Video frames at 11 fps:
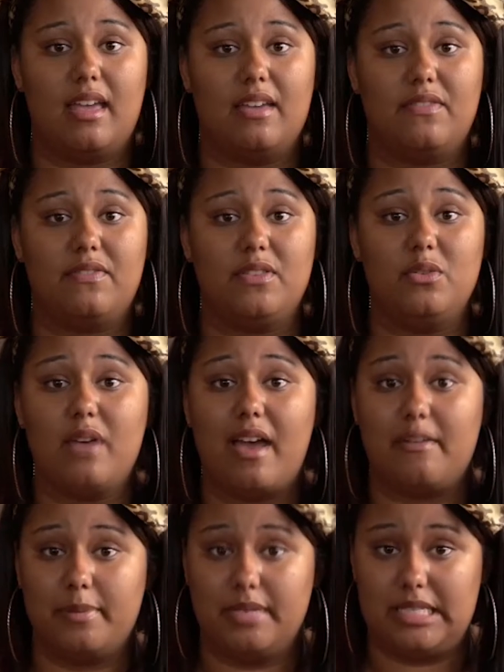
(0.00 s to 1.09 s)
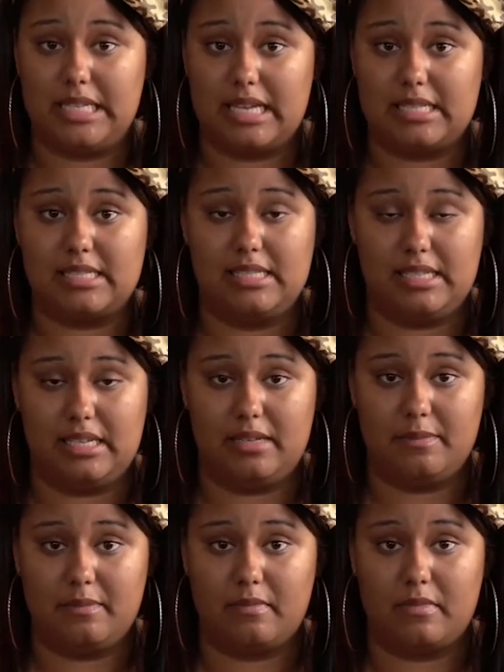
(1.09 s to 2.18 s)
if you have
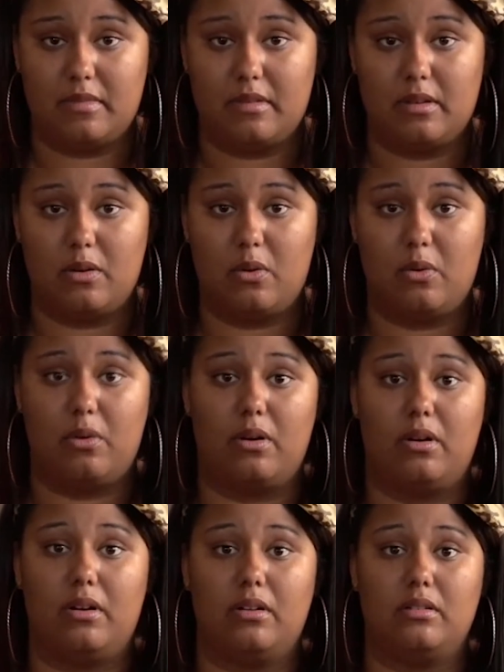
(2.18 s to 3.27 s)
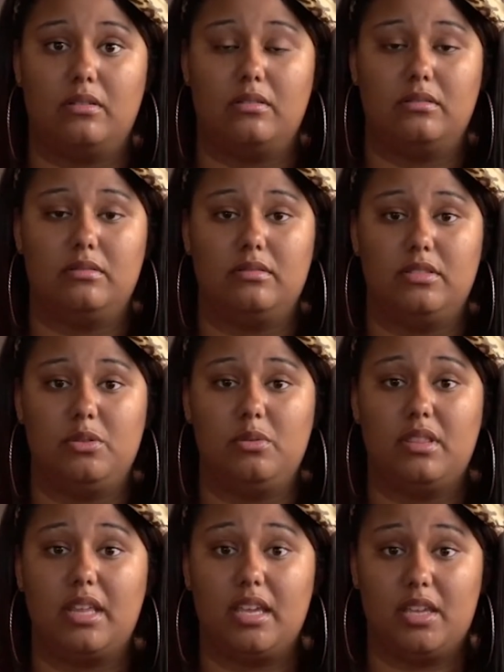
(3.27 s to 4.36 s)
PTSD or
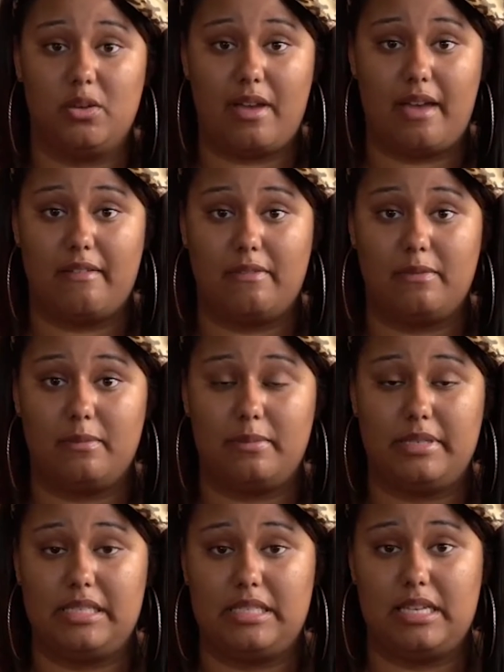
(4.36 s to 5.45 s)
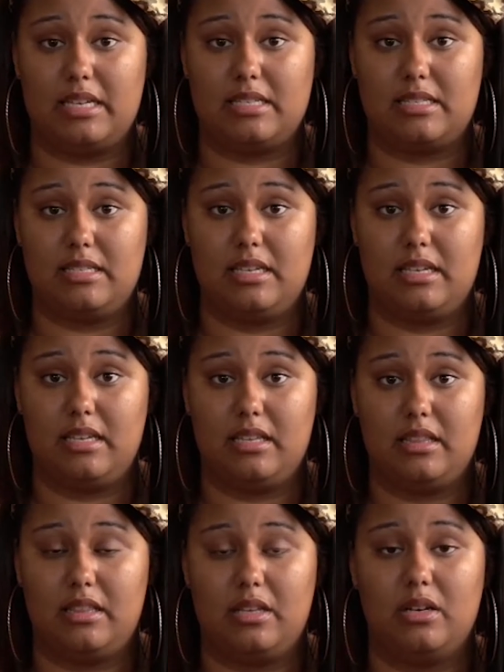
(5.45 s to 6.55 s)
you think you have
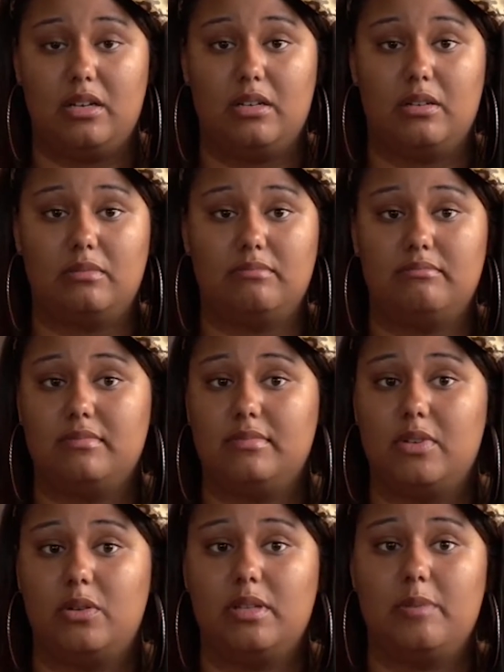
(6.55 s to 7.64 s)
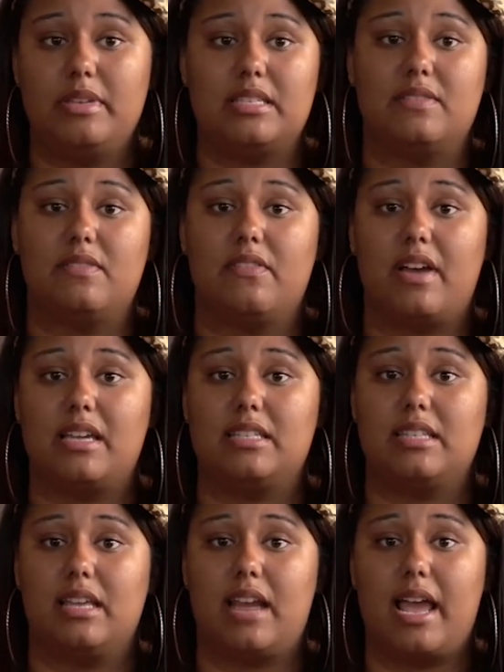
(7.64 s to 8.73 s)
PTSD, the only piece of
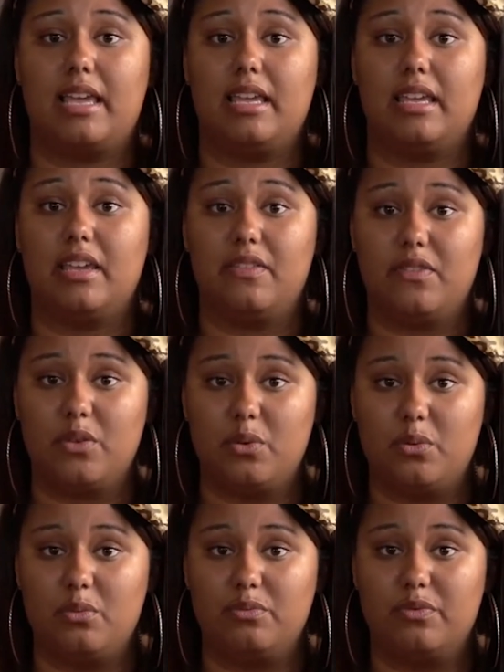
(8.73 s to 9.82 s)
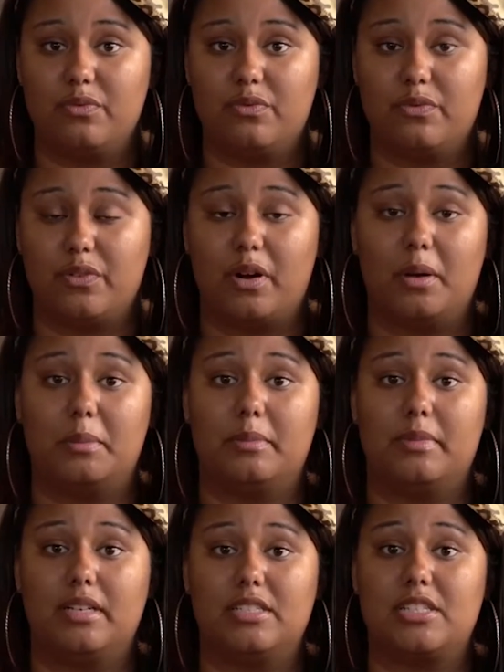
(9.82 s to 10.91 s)
advice that I can give you
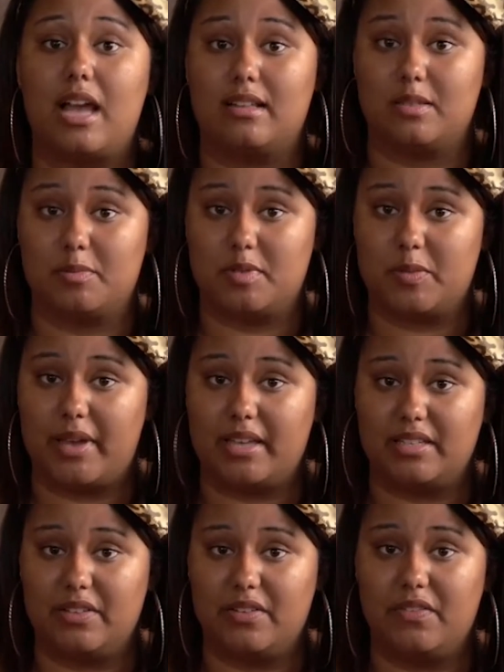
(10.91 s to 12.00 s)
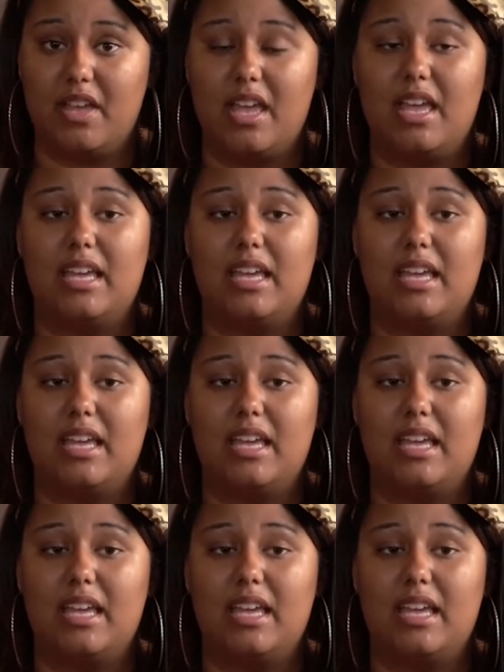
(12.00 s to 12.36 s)
from a child's perspective